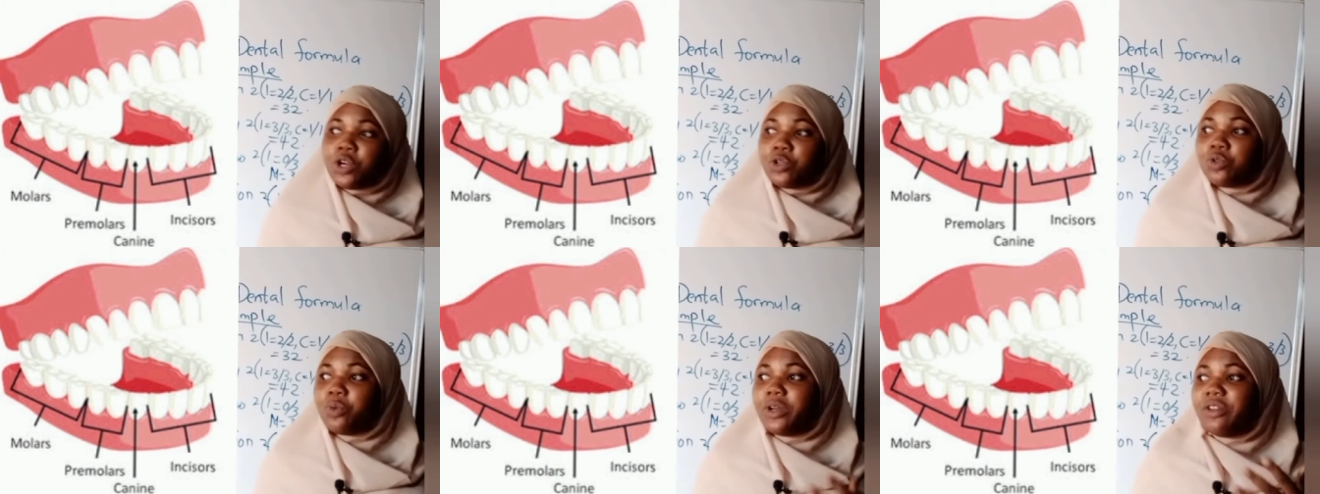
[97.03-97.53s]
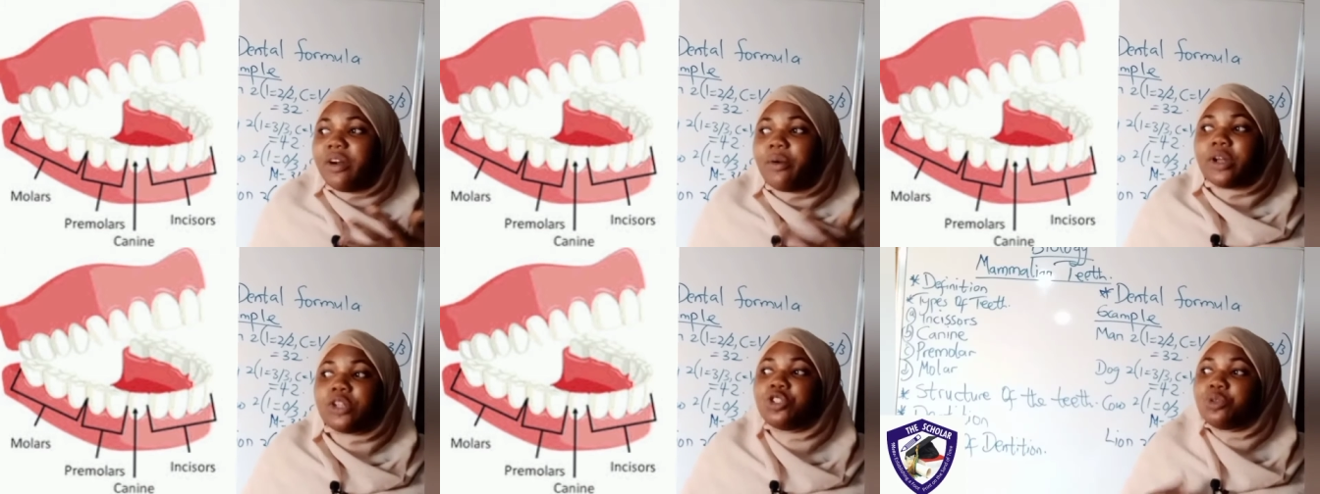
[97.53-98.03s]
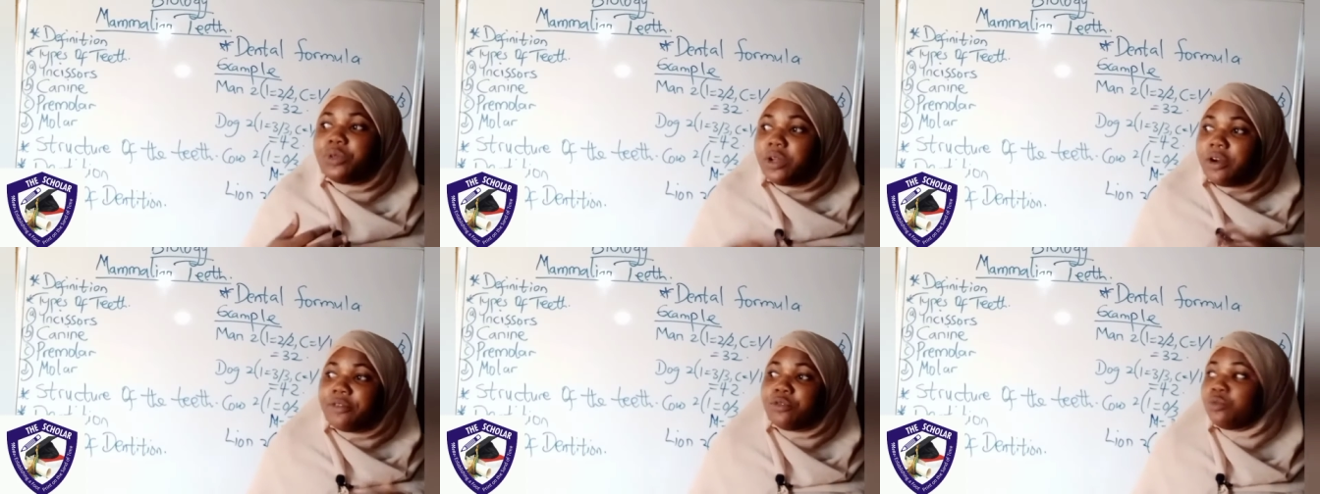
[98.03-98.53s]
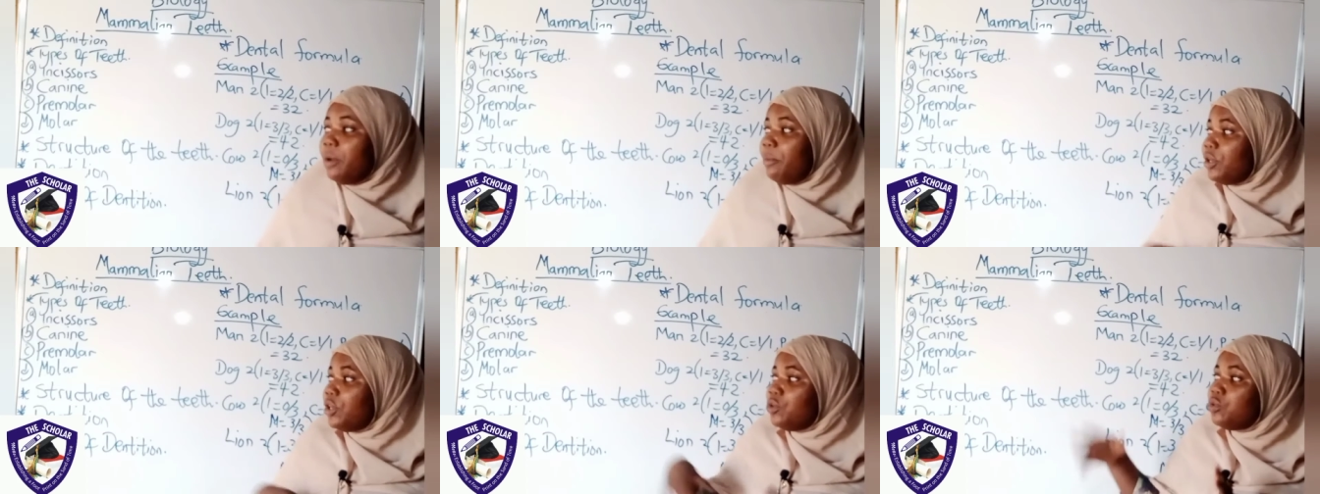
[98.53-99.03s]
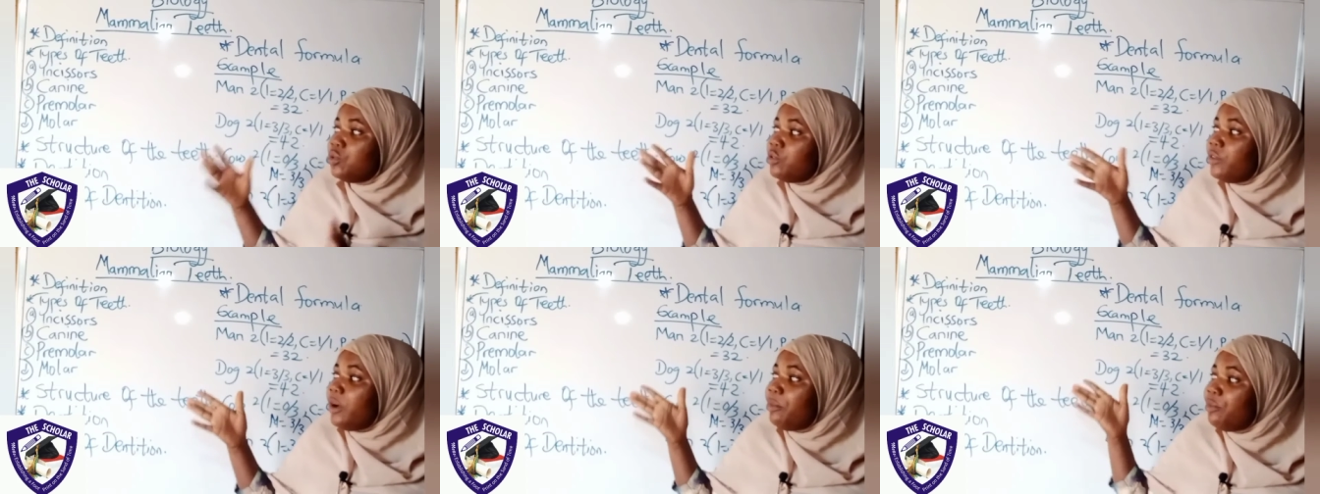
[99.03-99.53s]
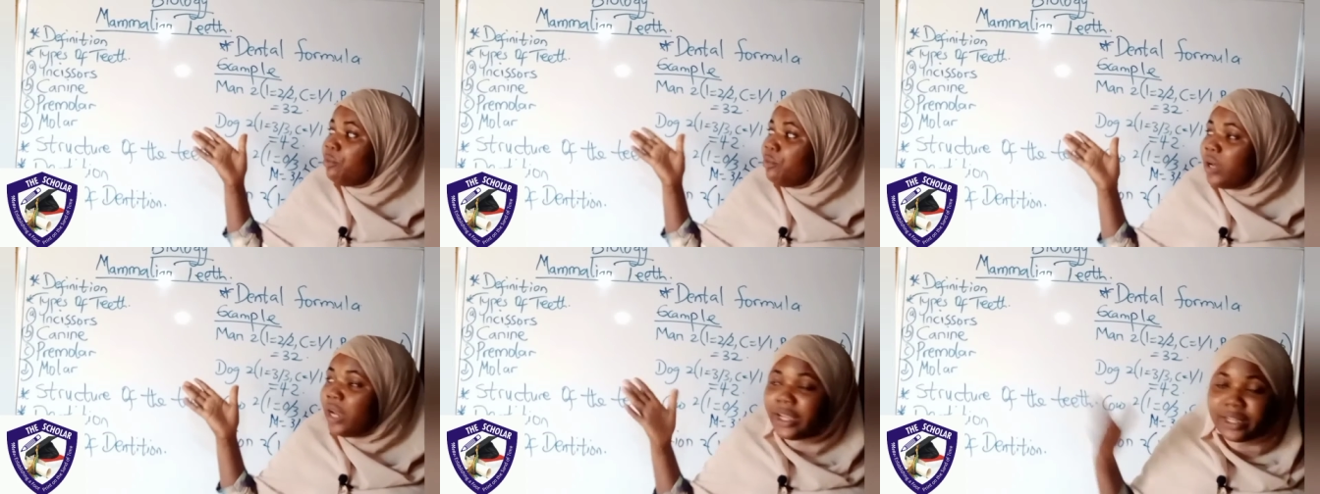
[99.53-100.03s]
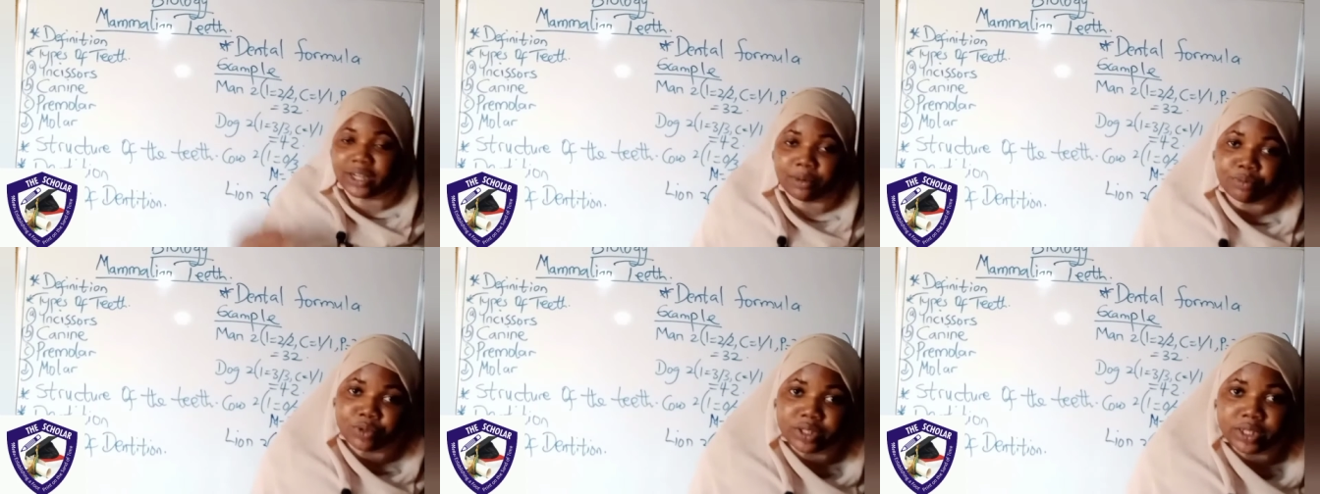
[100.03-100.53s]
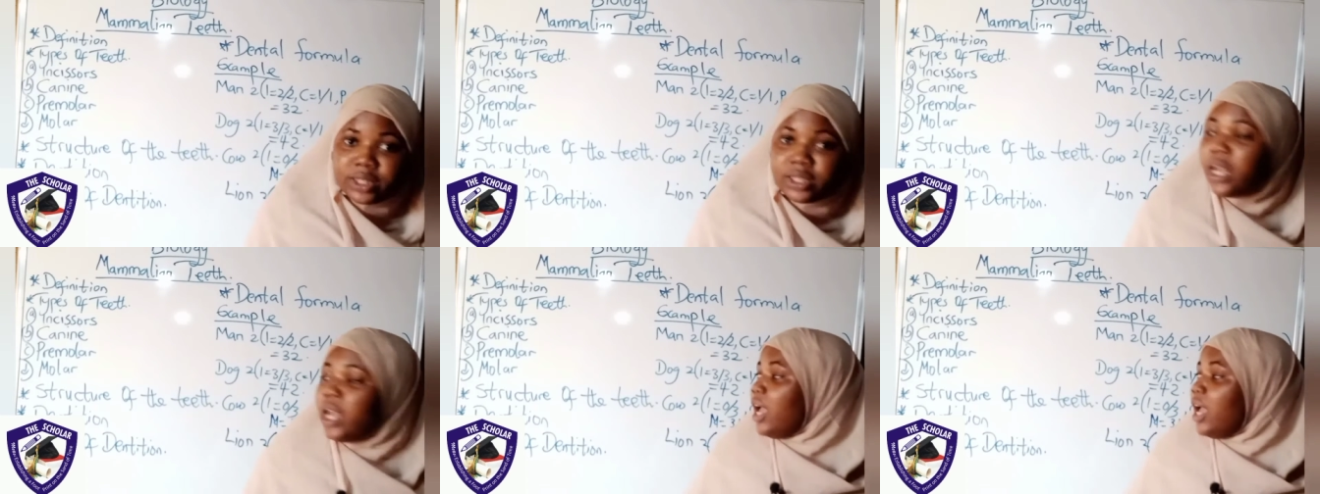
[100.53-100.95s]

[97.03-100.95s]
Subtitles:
So whenever we are chewing our food, we are making use of our premolar in that process.